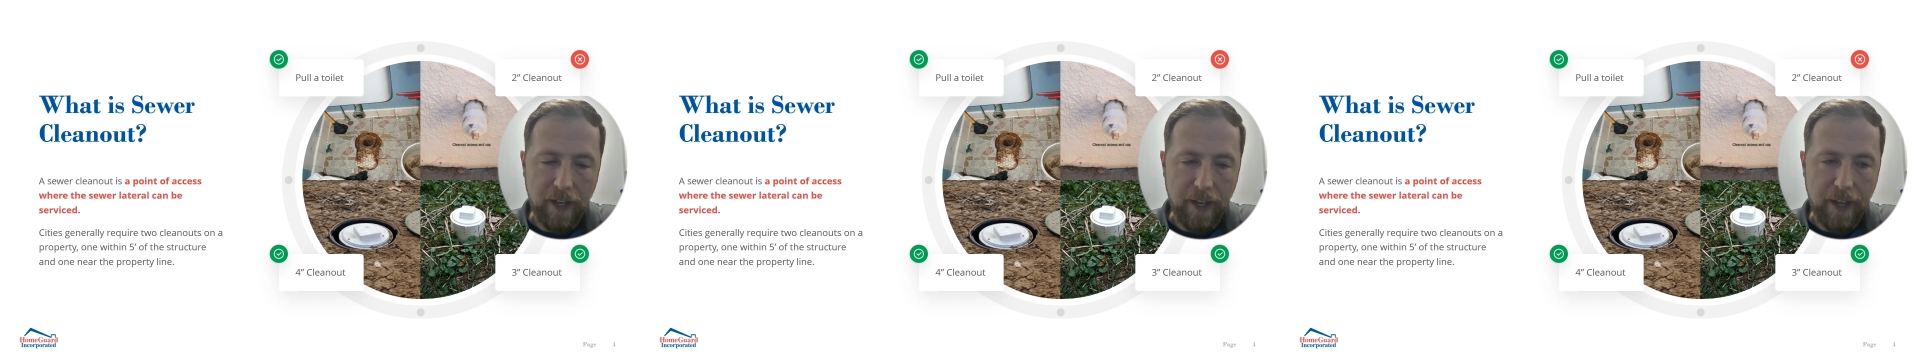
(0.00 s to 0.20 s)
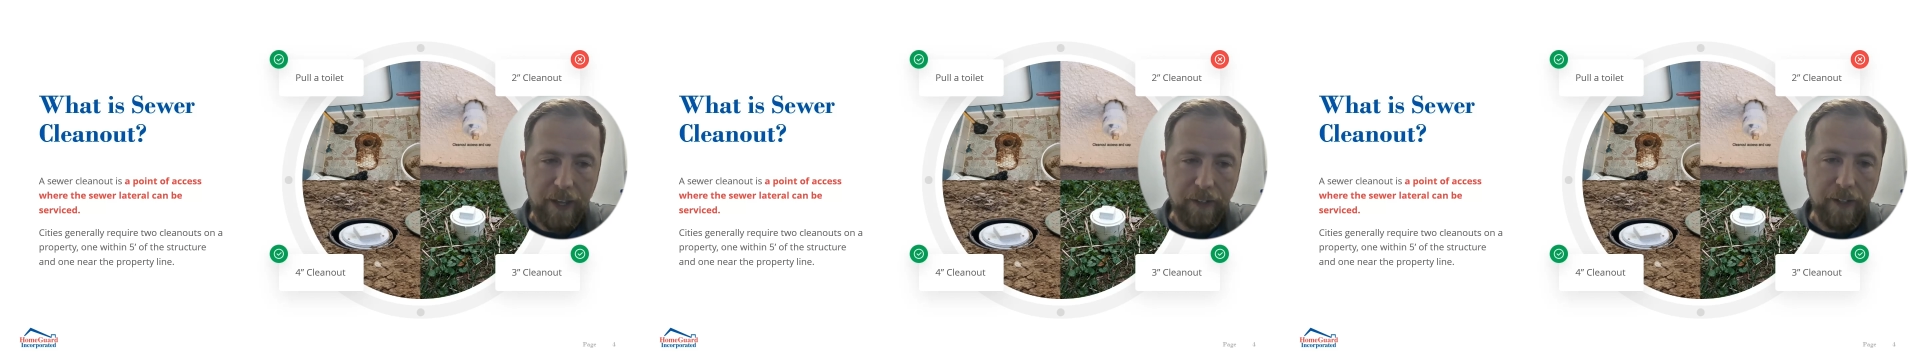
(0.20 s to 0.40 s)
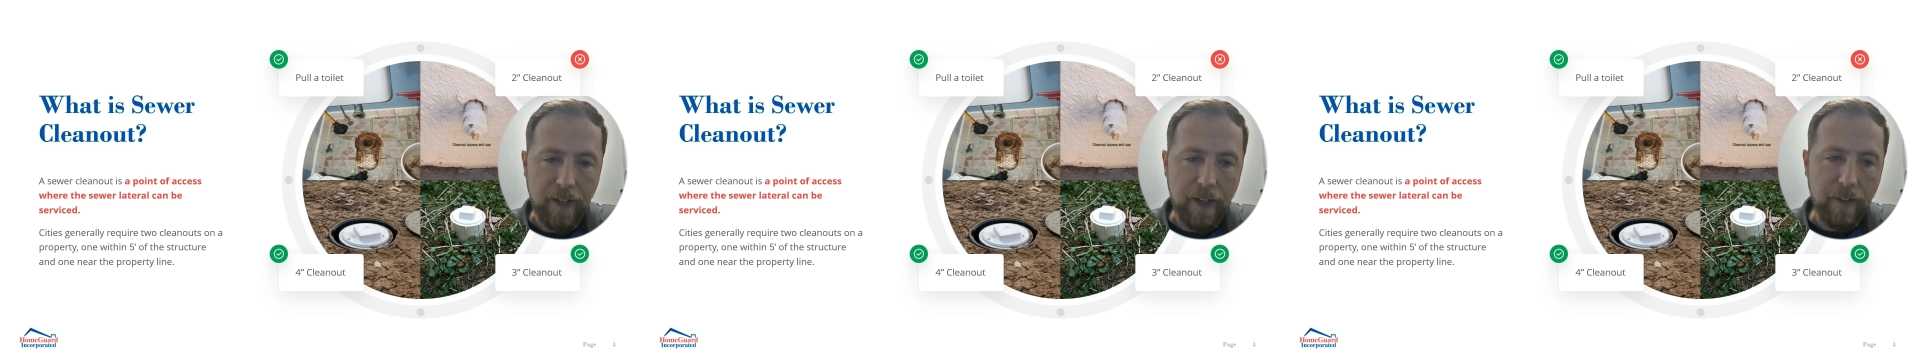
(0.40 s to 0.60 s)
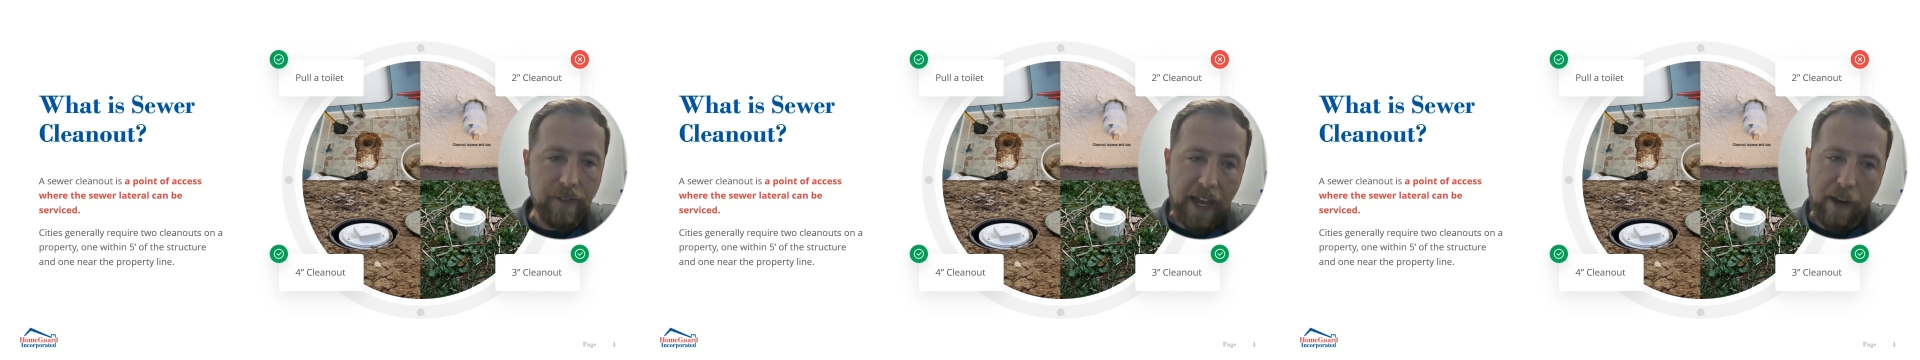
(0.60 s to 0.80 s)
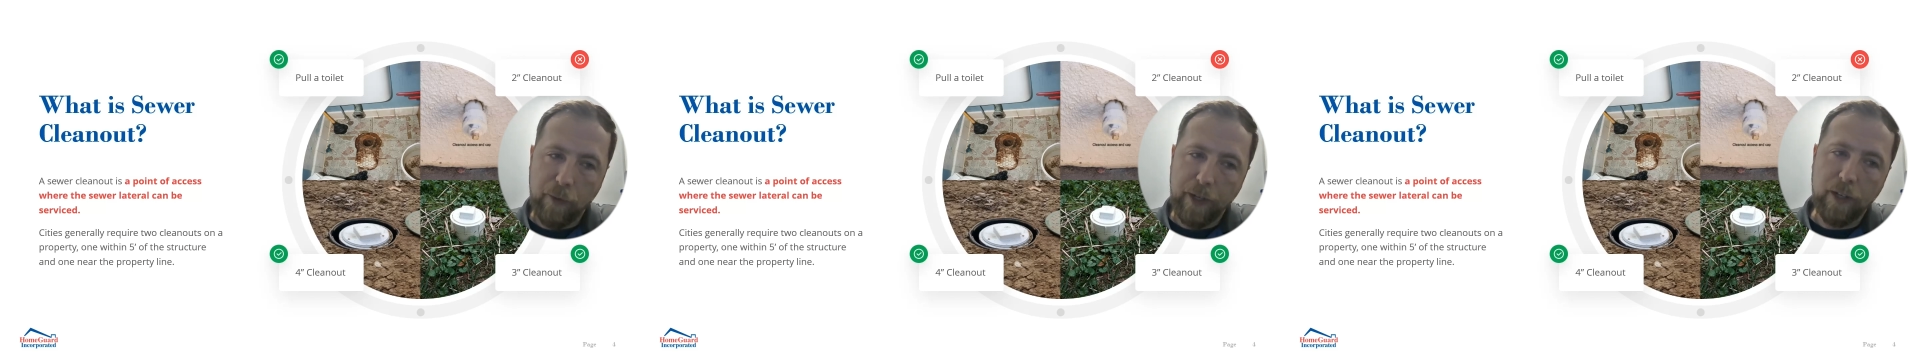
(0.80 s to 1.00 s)
And
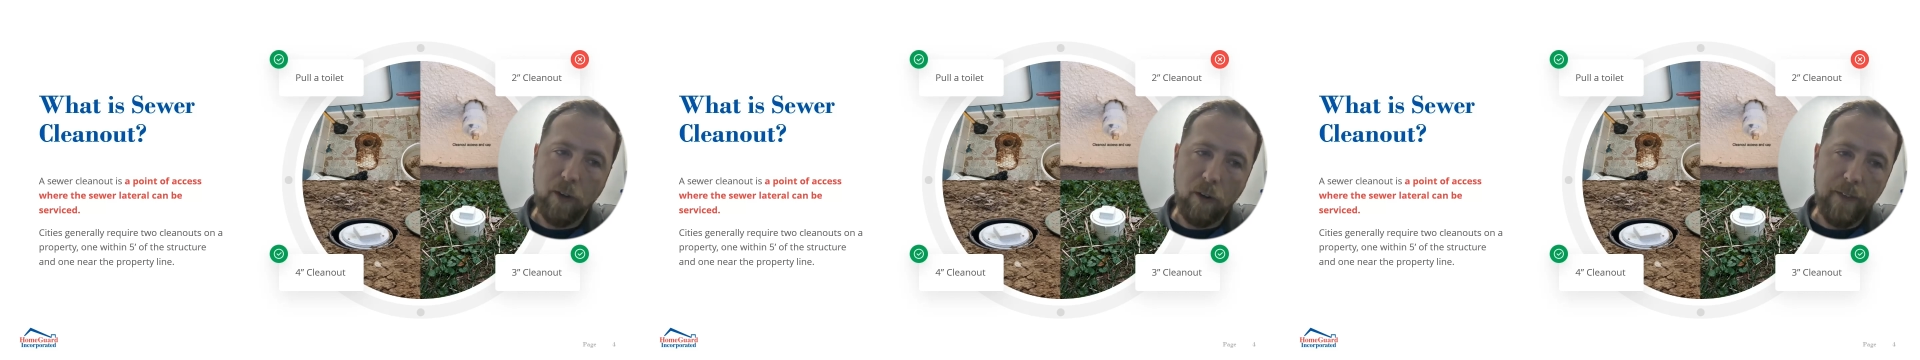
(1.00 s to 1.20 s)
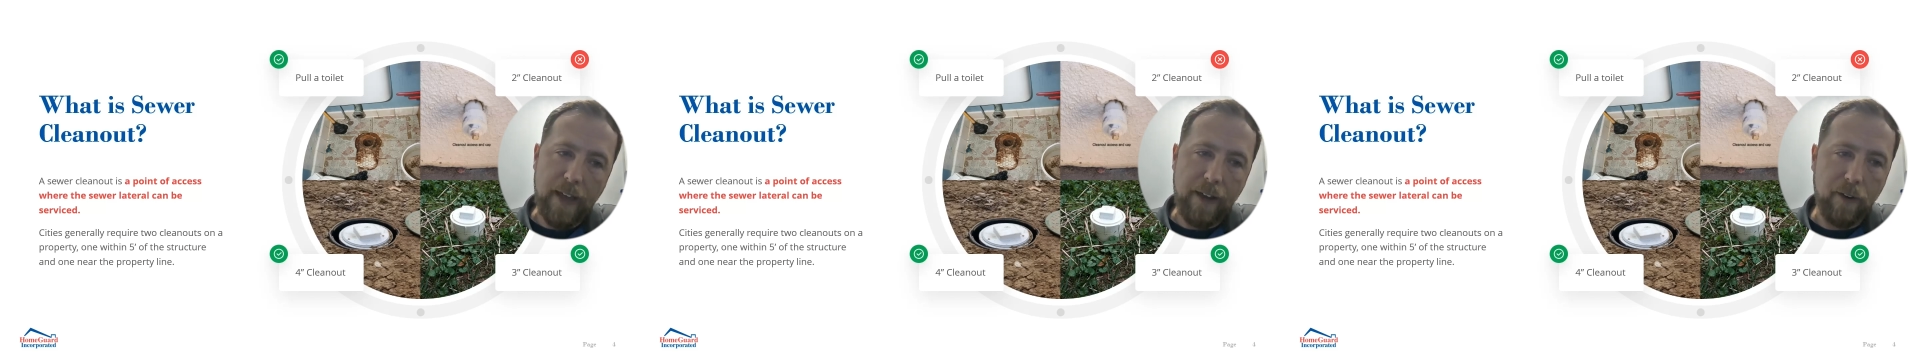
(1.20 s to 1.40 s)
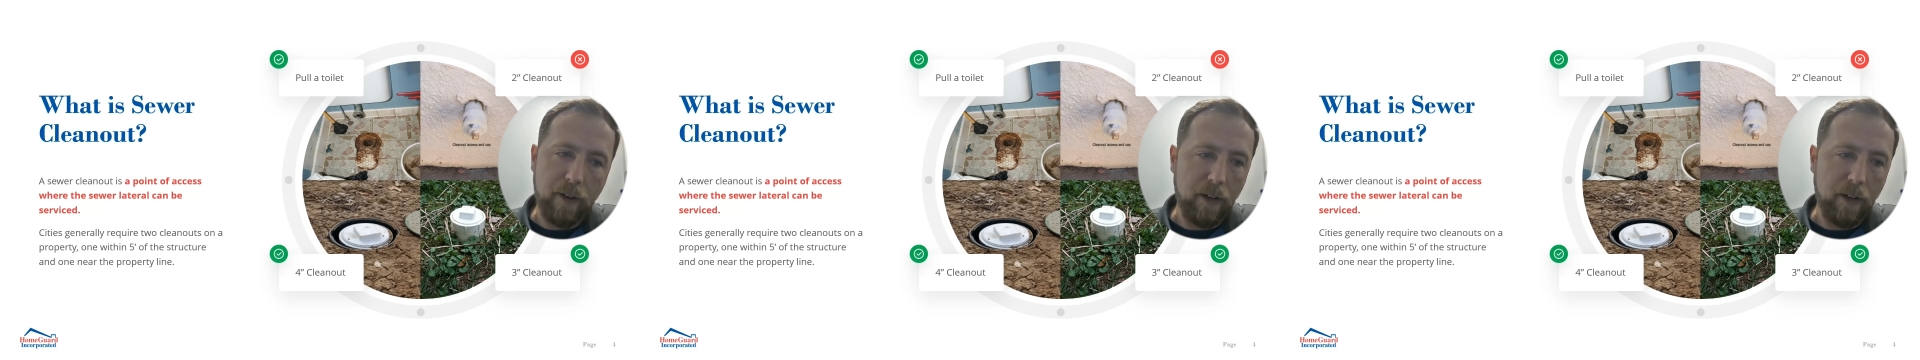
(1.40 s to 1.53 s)
that we call that